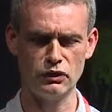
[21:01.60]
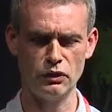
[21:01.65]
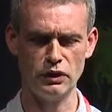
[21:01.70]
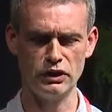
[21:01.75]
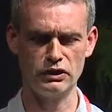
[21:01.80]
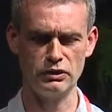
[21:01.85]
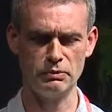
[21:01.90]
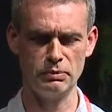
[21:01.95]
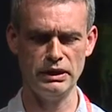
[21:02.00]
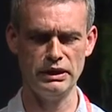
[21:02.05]

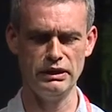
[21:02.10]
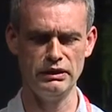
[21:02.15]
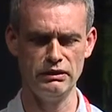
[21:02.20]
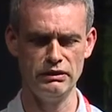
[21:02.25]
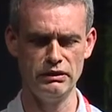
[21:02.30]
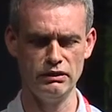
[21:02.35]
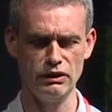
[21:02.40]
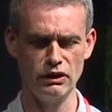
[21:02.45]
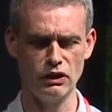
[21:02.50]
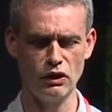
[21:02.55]
going to
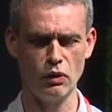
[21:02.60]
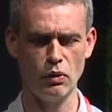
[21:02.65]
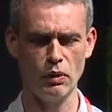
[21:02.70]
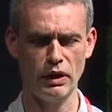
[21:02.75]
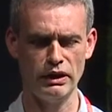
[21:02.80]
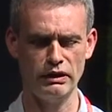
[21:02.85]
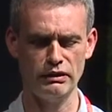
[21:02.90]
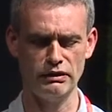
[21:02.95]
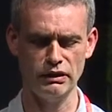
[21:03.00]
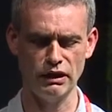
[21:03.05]
be
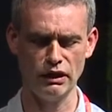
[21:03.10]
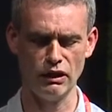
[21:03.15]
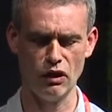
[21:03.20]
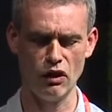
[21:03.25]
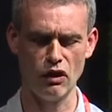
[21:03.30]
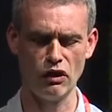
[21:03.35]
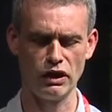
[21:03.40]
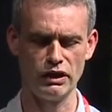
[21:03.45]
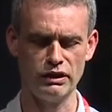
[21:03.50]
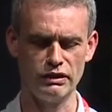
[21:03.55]
quite a
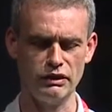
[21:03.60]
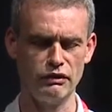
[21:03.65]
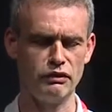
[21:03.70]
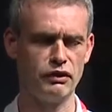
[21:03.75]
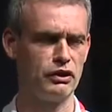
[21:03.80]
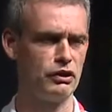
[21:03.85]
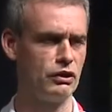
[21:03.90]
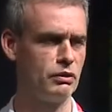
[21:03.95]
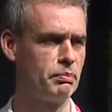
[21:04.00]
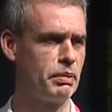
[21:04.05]
long and
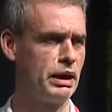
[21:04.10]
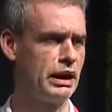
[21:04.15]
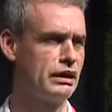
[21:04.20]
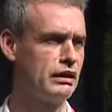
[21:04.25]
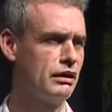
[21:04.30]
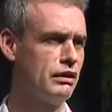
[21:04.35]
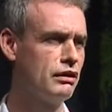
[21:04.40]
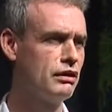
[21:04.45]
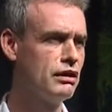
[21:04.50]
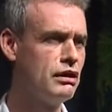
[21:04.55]
difficult
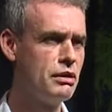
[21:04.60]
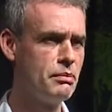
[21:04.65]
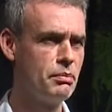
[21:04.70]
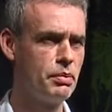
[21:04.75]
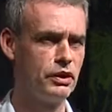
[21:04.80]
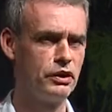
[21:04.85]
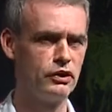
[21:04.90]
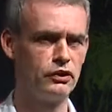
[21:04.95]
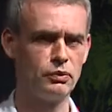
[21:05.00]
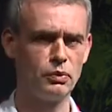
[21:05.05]
battle,
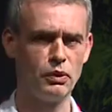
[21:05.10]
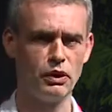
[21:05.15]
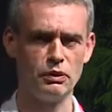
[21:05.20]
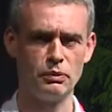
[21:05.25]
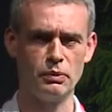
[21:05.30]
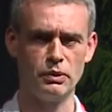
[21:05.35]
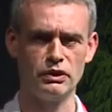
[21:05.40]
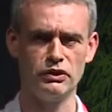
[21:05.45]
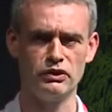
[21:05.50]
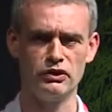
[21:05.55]
but it's one
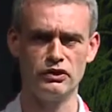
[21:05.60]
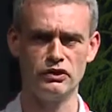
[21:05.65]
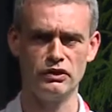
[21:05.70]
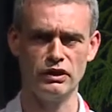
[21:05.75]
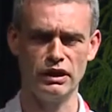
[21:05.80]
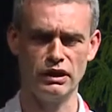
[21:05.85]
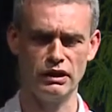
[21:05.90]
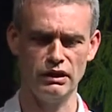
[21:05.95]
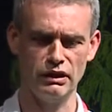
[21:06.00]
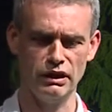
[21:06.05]
which
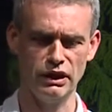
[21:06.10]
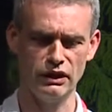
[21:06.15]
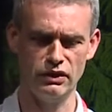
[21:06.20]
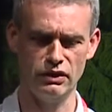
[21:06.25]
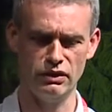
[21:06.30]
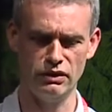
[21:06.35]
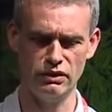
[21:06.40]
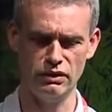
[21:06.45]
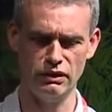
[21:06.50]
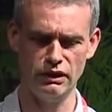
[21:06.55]

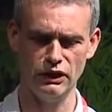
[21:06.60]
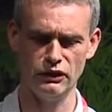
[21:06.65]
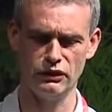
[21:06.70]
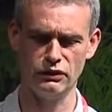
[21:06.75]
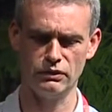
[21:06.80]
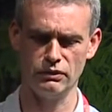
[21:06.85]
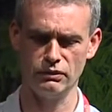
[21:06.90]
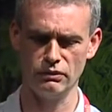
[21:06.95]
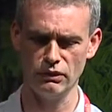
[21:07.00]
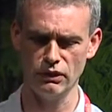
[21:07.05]

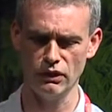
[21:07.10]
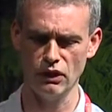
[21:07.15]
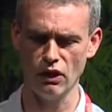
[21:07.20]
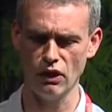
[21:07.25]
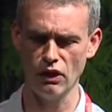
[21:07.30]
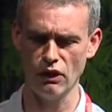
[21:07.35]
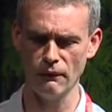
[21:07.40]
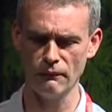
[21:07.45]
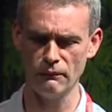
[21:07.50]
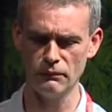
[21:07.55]
is
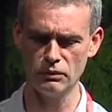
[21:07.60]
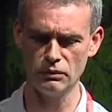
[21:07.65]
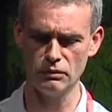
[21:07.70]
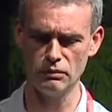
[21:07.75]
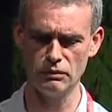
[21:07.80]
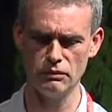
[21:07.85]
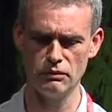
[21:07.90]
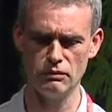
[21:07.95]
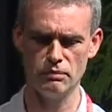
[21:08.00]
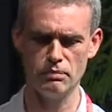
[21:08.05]

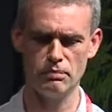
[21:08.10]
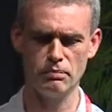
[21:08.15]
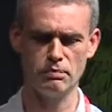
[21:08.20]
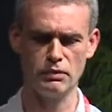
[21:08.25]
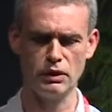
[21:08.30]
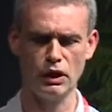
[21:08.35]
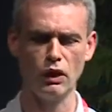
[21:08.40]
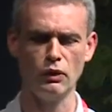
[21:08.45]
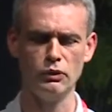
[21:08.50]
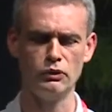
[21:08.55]

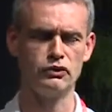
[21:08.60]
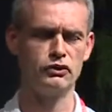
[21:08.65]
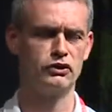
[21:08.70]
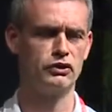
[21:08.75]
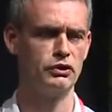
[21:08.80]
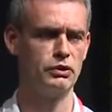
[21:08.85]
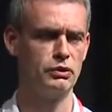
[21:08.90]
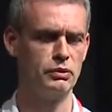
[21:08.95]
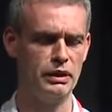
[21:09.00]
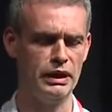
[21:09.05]
close
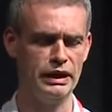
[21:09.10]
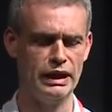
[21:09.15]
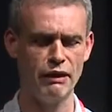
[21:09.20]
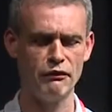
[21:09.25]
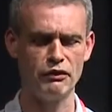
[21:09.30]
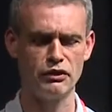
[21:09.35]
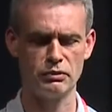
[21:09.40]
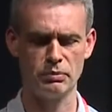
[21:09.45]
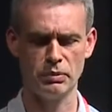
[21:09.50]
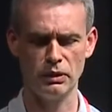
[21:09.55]
to
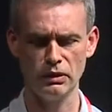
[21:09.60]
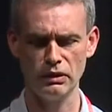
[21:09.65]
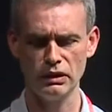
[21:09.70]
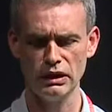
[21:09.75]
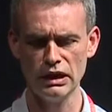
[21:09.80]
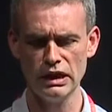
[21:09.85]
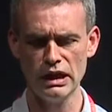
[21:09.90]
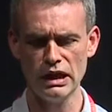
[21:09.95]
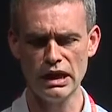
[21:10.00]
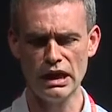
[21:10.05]
inevitable.
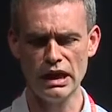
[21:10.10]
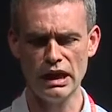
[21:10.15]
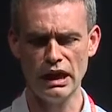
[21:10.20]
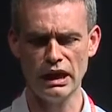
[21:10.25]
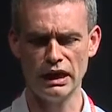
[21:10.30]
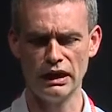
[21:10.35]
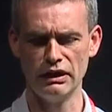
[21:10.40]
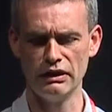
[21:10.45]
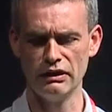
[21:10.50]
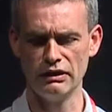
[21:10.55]

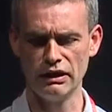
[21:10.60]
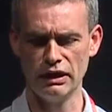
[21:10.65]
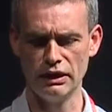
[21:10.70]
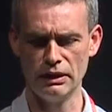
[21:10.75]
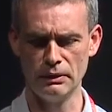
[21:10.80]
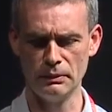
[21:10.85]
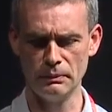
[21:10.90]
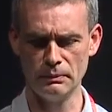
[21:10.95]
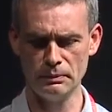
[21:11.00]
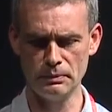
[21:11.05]
And
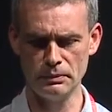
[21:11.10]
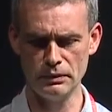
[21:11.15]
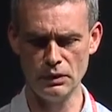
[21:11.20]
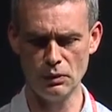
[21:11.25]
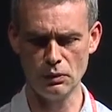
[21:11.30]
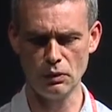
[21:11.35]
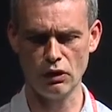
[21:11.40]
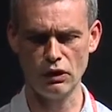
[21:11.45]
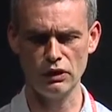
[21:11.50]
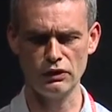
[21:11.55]

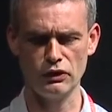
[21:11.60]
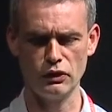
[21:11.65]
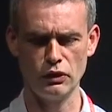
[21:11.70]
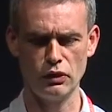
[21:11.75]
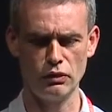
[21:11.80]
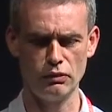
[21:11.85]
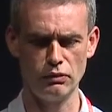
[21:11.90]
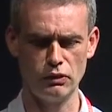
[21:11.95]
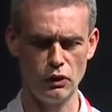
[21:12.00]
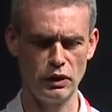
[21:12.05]
we're also
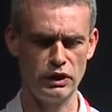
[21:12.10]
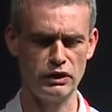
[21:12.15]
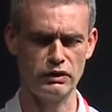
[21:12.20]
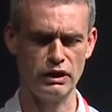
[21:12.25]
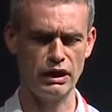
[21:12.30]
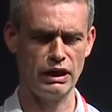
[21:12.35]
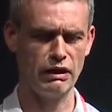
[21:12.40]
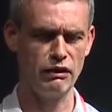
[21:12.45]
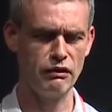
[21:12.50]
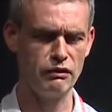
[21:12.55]
going to
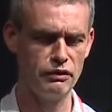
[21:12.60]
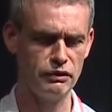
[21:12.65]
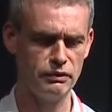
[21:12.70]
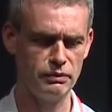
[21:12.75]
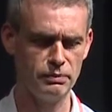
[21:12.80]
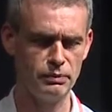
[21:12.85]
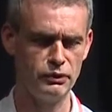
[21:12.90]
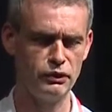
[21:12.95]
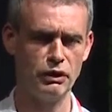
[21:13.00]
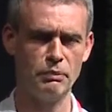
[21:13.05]
have
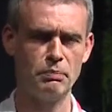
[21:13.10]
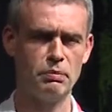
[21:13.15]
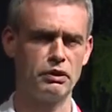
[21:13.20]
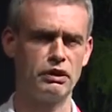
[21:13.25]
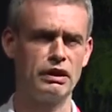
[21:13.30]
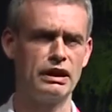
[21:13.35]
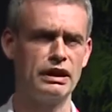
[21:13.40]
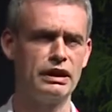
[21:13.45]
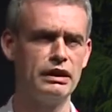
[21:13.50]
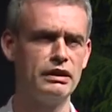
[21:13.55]

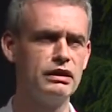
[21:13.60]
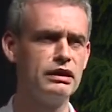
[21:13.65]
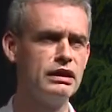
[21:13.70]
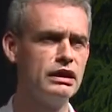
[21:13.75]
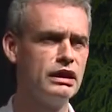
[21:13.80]
separately